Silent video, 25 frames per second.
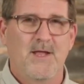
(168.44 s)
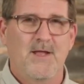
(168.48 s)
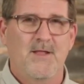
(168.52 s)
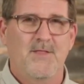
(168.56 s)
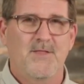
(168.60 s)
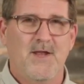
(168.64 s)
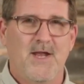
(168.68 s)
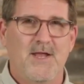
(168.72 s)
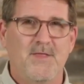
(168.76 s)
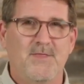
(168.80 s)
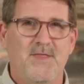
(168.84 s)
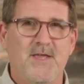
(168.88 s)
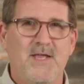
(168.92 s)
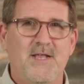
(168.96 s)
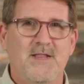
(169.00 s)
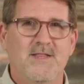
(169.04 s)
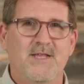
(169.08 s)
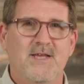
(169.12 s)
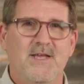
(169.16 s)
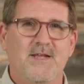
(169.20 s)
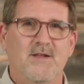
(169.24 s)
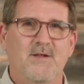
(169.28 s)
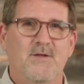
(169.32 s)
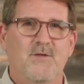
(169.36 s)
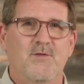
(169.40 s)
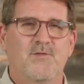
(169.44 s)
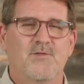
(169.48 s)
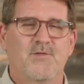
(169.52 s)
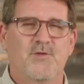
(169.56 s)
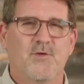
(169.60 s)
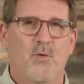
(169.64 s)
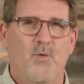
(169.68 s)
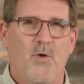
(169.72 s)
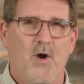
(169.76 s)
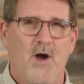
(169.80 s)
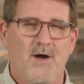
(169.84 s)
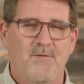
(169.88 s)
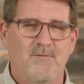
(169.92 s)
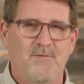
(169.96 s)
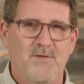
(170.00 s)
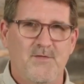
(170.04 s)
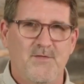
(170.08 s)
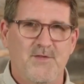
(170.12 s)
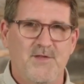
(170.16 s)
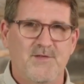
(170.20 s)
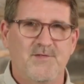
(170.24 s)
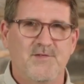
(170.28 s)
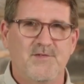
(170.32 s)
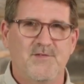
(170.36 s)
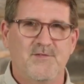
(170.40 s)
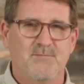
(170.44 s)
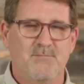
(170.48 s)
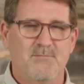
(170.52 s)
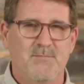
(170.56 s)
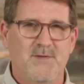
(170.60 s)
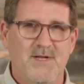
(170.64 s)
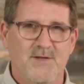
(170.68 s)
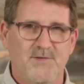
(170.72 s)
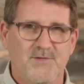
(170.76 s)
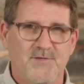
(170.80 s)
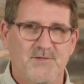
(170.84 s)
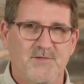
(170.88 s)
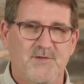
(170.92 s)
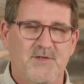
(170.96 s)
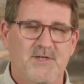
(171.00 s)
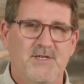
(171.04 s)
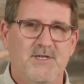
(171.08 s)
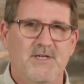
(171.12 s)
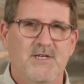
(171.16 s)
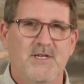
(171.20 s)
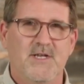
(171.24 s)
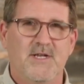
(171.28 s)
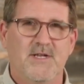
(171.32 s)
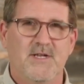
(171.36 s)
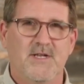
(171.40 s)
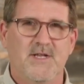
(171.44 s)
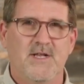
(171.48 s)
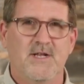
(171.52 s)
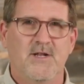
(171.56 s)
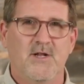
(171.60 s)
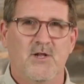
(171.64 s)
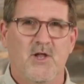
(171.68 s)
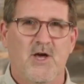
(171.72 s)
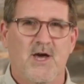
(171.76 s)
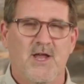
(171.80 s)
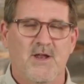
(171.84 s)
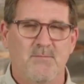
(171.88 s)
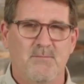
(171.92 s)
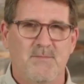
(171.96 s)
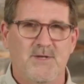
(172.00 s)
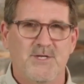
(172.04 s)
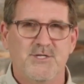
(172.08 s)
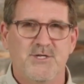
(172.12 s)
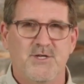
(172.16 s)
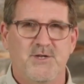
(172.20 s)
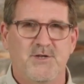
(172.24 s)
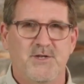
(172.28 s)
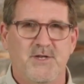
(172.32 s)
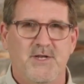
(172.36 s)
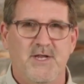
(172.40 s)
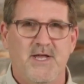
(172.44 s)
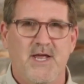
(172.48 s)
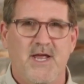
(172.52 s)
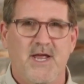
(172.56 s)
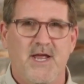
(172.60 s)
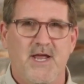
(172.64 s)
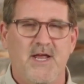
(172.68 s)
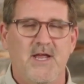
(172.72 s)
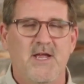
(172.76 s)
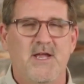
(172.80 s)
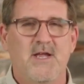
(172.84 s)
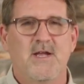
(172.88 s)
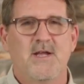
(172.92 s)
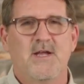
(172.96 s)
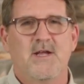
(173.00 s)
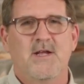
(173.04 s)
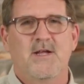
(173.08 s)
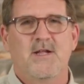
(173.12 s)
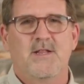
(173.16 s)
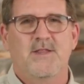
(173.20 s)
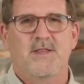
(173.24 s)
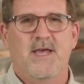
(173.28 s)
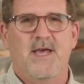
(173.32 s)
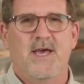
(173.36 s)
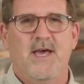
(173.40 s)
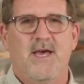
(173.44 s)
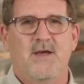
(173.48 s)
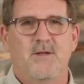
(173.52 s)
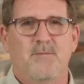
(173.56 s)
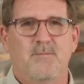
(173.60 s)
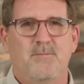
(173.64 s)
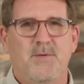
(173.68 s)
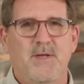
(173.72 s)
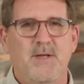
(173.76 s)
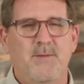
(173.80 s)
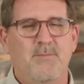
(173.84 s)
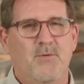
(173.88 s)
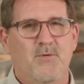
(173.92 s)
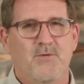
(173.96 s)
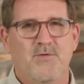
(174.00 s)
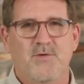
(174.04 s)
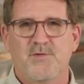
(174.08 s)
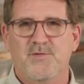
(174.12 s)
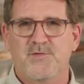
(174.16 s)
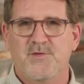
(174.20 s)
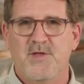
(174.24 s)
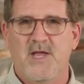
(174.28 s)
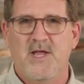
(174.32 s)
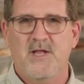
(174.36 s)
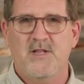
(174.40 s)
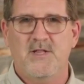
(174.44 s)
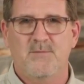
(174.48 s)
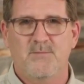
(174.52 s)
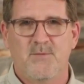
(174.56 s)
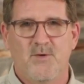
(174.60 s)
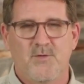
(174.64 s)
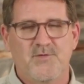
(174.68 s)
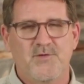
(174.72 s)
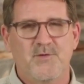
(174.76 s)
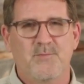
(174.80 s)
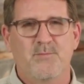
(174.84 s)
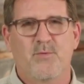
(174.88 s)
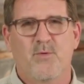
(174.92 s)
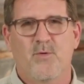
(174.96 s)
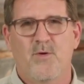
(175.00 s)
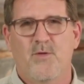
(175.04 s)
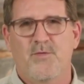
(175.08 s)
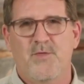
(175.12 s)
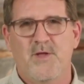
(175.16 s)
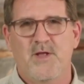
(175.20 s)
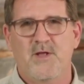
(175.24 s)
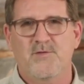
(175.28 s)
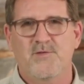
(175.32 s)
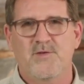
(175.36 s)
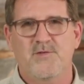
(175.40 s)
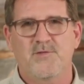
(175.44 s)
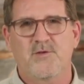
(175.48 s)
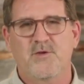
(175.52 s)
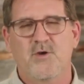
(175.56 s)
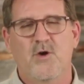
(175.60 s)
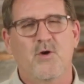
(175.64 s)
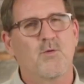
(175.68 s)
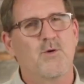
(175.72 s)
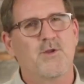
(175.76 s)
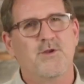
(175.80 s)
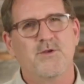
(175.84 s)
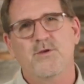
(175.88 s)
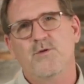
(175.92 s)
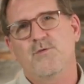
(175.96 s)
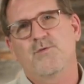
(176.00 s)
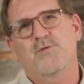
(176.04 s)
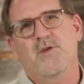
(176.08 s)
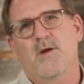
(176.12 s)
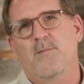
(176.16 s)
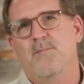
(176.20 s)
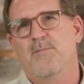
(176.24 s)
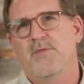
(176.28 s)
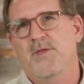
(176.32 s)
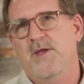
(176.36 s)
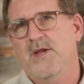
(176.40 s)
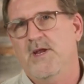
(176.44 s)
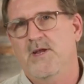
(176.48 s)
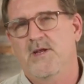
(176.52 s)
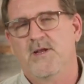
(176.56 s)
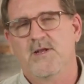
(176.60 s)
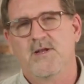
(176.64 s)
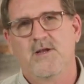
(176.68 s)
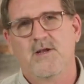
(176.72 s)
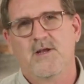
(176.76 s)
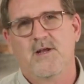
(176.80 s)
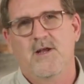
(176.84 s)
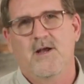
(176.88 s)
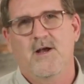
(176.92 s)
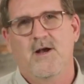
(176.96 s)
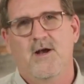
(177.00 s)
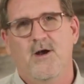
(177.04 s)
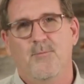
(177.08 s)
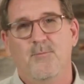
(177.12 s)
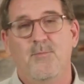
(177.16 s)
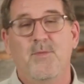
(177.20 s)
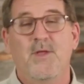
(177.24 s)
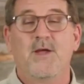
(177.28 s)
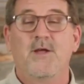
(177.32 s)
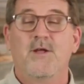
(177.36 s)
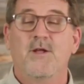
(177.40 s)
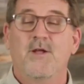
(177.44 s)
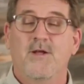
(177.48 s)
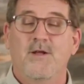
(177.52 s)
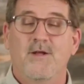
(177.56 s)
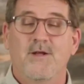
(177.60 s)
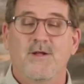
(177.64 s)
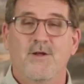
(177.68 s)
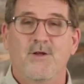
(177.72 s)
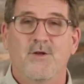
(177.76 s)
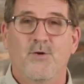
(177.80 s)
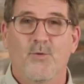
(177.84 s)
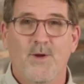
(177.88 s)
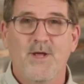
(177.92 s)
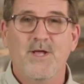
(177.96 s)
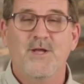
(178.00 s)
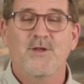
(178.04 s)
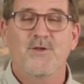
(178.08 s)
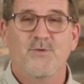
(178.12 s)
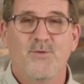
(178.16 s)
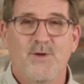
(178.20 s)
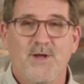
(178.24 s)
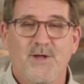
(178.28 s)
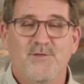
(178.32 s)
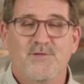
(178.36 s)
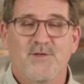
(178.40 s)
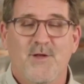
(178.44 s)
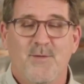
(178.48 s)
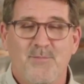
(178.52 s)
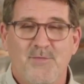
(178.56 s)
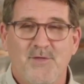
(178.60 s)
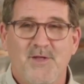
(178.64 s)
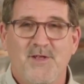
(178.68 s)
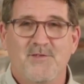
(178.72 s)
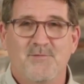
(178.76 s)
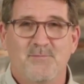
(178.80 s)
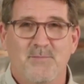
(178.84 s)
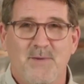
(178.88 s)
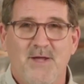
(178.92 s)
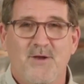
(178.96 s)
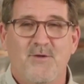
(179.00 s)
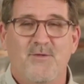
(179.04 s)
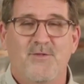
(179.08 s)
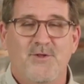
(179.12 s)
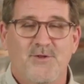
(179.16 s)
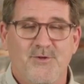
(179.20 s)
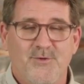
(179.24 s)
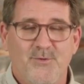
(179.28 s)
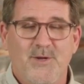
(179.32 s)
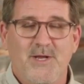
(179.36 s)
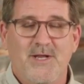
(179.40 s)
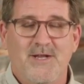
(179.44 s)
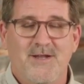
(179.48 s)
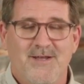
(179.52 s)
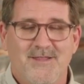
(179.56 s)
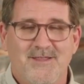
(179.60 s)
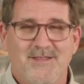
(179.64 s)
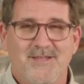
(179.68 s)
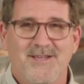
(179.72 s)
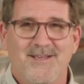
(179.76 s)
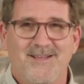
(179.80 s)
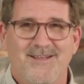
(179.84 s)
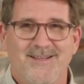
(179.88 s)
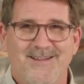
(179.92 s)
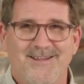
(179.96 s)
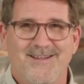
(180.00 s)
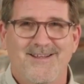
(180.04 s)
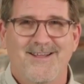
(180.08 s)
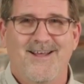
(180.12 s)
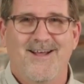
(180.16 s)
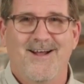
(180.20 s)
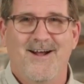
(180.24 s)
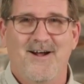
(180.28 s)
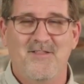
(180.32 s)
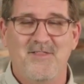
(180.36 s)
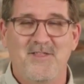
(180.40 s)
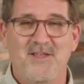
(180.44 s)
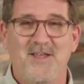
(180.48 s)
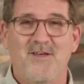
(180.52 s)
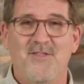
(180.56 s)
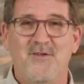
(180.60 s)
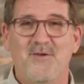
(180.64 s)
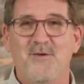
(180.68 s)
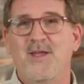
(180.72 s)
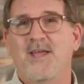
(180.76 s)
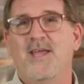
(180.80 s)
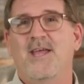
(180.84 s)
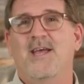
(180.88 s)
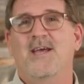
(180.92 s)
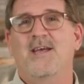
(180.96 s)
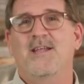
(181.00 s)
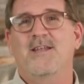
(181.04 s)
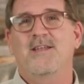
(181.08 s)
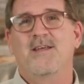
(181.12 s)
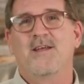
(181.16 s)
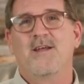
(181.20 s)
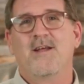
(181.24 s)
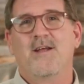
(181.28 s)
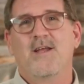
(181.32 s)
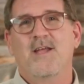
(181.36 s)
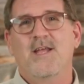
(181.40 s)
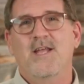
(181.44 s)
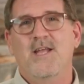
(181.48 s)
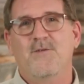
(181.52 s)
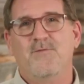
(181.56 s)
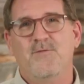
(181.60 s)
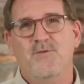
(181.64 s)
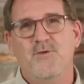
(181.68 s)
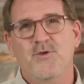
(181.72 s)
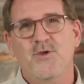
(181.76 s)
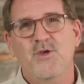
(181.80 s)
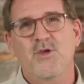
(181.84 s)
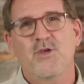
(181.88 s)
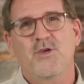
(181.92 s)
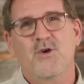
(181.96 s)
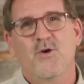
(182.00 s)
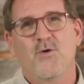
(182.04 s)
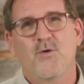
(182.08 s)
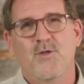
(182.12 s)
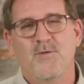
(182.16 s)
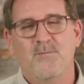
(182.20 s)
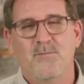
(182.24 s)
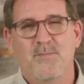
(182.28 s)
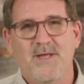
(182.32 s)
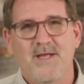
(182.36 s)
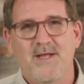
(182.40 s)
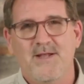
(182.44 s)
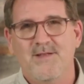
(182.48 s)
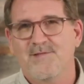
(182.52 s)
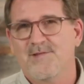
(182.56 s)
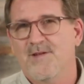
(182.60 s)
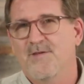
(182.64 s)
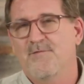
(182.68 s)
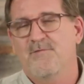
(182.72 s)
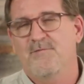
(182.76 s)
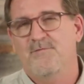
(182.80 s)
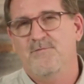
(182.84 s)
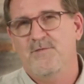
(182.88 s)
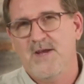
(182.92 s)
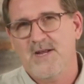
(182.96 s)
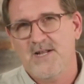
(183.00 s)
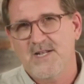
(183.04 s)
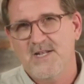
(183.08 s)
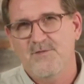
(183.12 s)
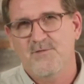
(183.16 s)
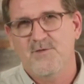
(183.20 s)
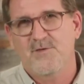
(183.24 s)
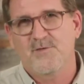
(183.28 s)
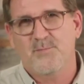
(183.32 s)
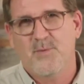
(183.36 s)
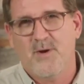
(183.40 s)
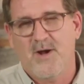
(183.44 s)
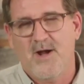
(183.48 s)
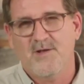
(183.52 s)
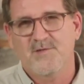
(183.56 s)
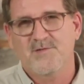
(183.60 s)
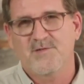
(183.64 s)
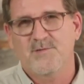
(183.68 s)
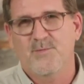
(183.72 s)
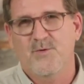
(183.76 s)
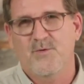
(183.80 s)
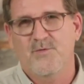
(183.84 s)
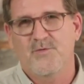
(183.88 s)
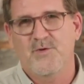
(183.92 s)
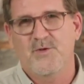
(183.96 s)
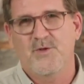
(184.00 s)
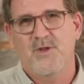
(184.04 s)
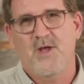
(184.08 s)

that I think that so often this is missed in a lot of mission today, that people are just saying the most important thing is just go and do something. Going and doing something is better than doing nothing. On the other hand, if you can go and be as effective as possible to